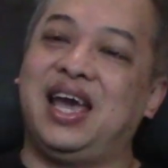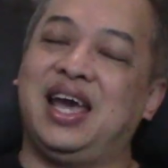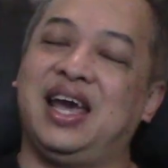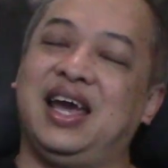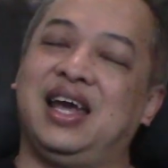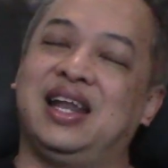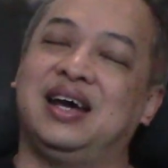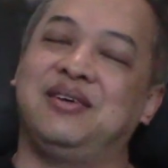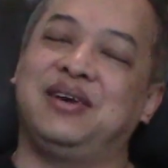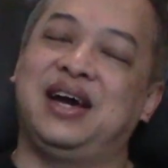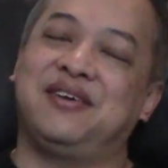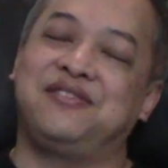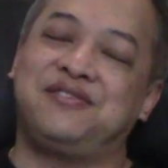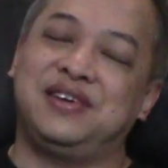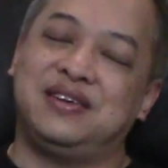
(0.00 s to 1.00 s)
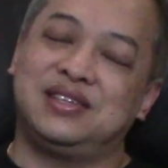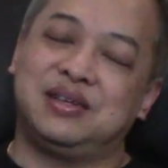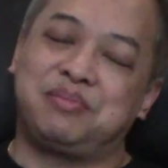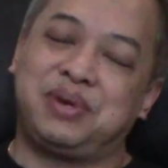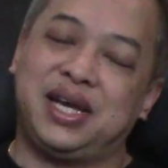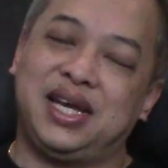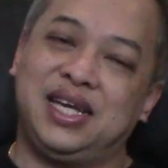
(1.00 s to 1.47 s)
And I felt the
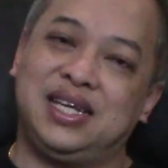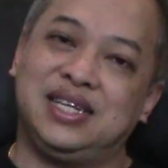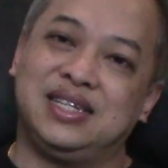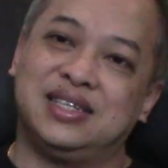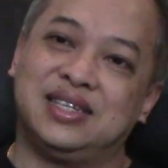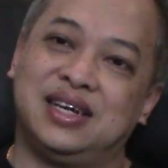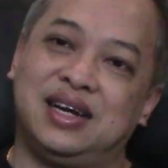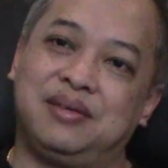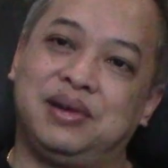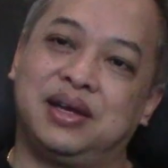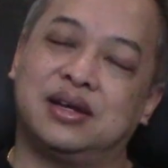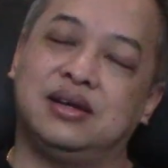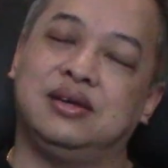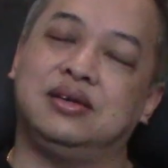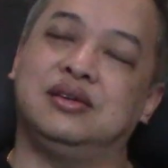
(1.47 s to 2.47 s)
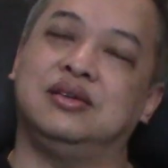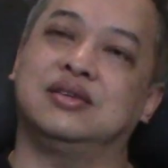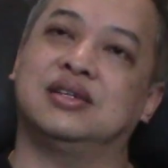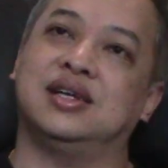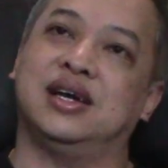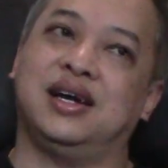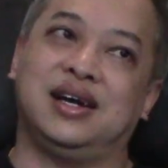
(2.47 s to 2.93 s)
pain. I'm like, oh
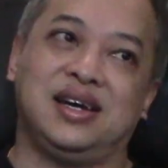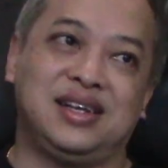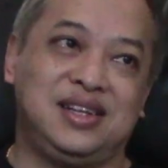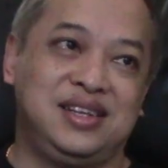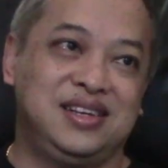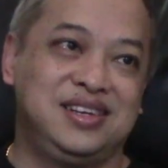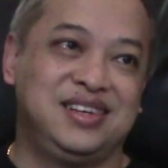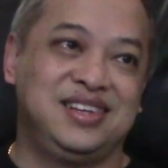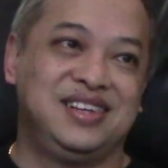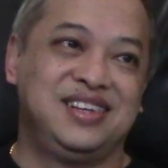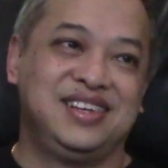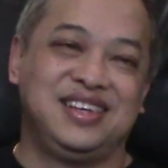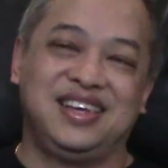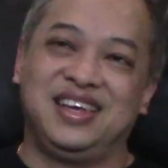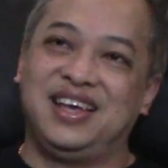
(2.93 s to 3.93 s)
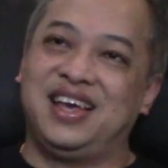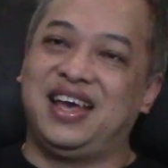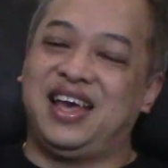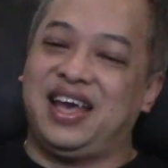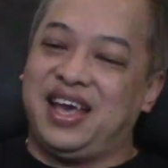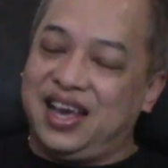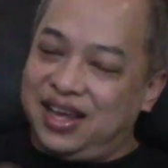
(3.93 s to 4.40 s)
God.
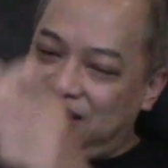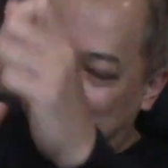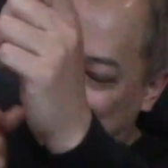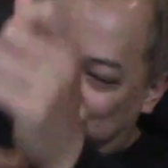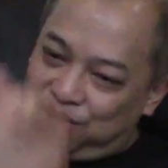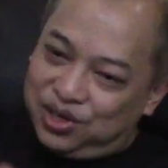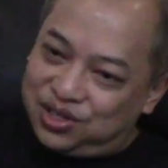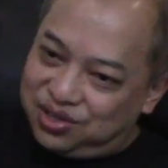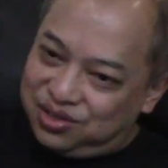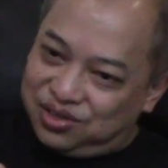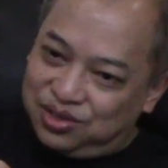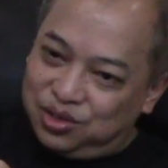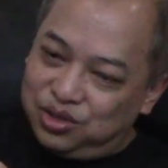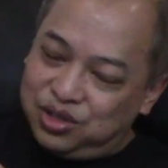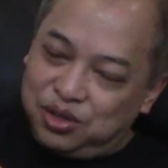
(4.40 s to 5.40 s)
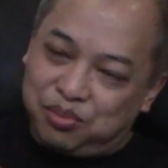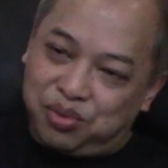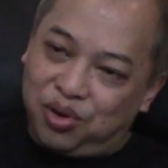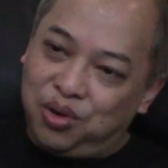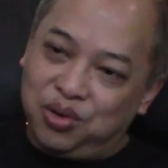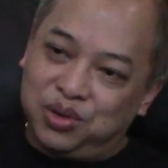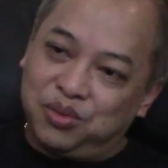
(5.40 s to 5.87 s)
And of course, you do your
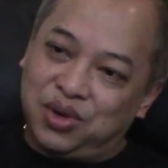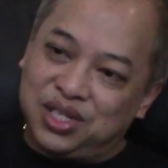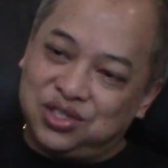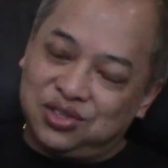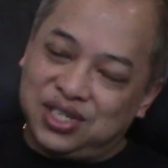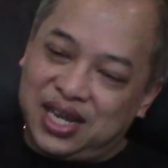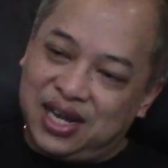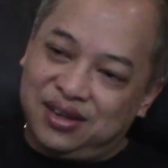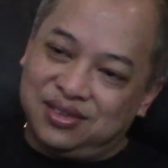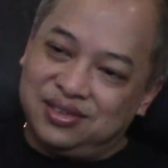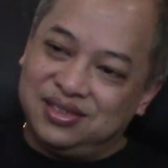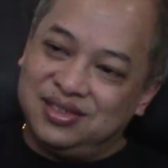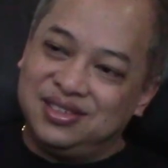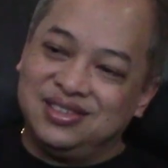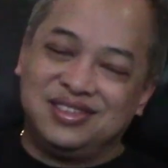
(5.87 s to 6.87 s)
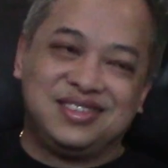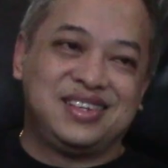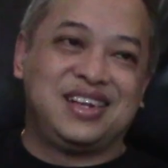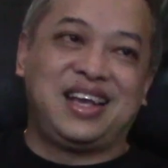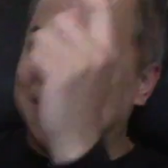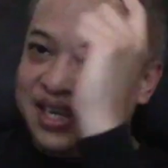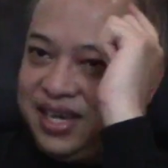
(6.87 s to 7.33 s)
prone once you're down.
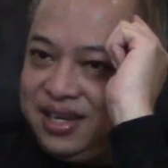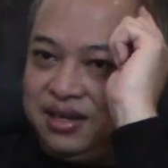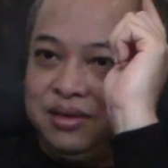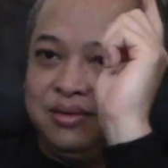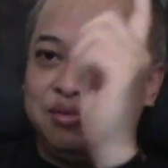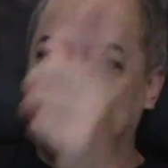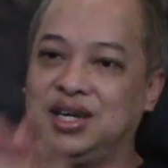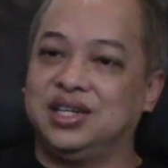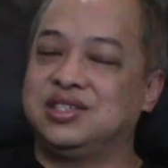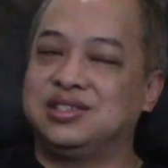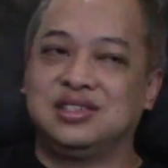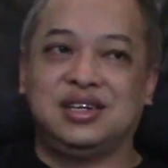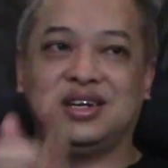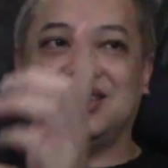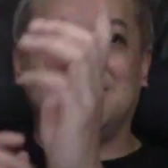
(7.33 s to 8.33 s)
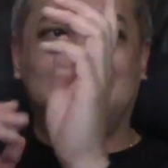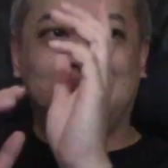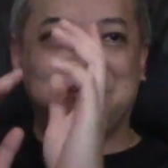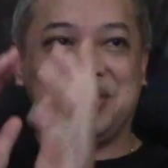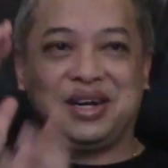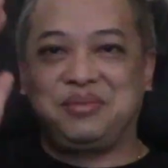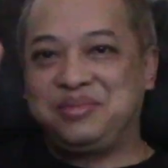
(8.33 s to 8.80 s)
Again, rush.
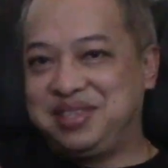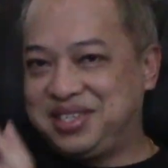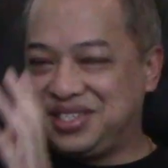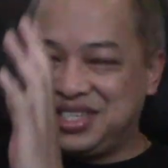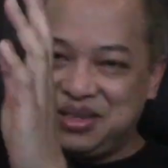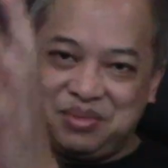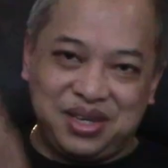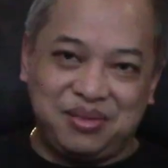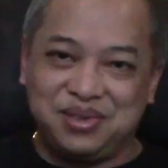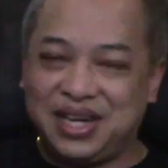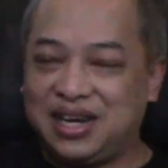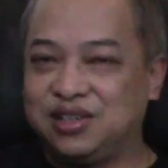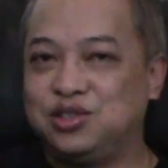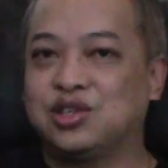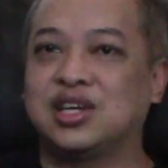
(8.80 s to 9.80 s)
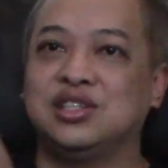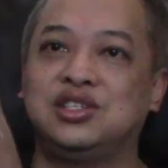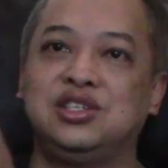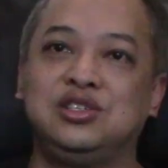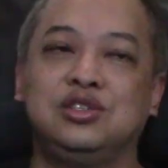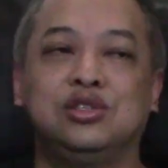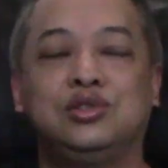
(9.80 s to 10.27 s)
I'm up. They see me, I'm down. You
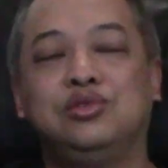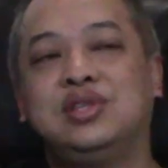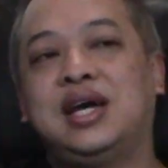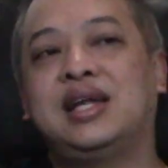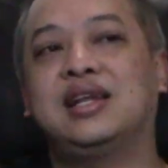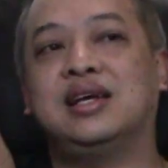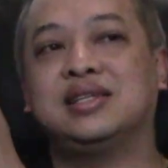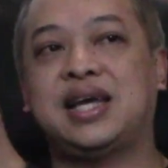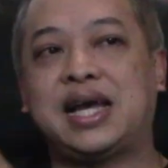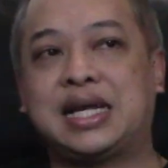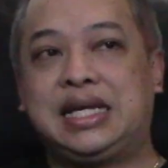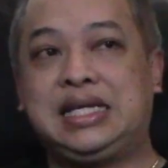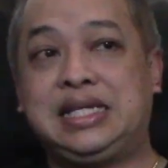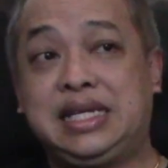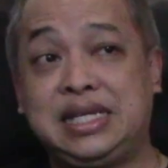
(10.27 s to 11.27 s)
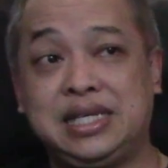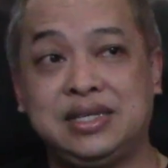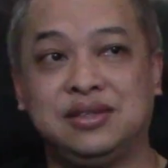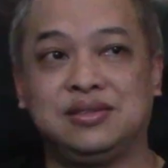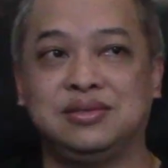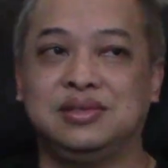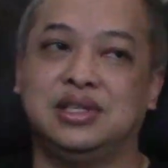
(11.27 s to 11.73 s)
continue to do that attacking the
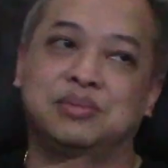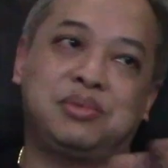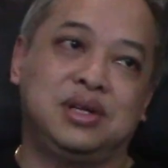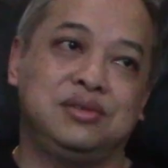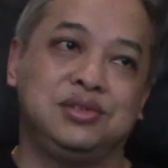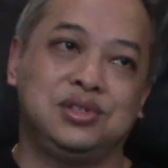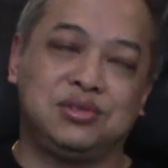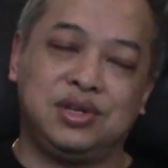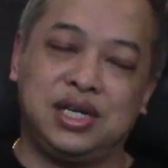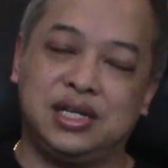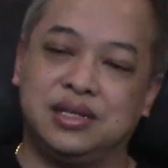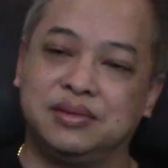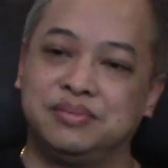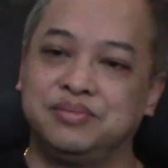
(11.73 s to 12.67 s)
hill. That's part of your training.